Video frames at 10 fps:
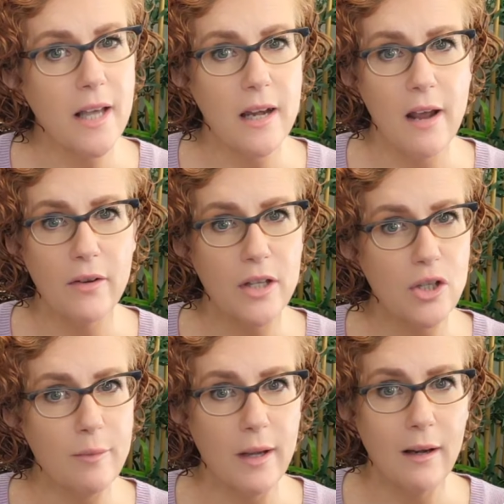then
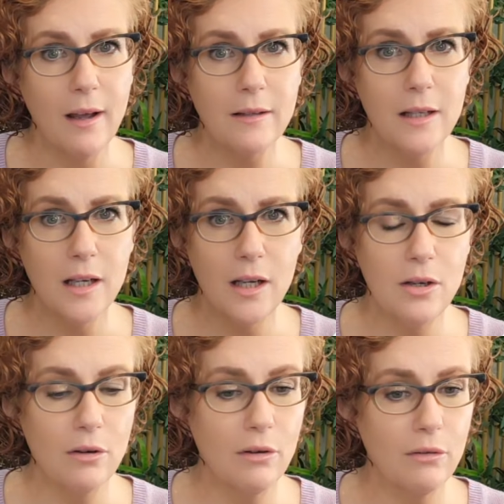everything should be connected
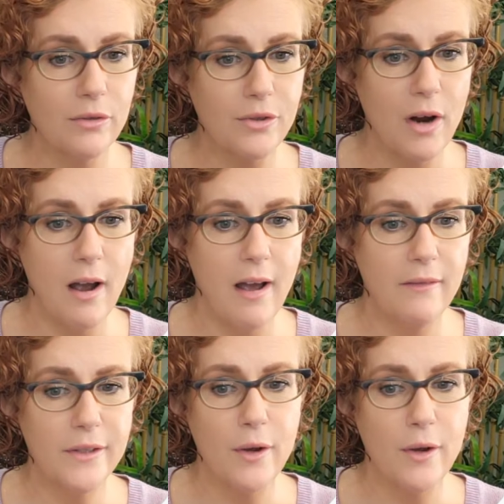in your Google Drive.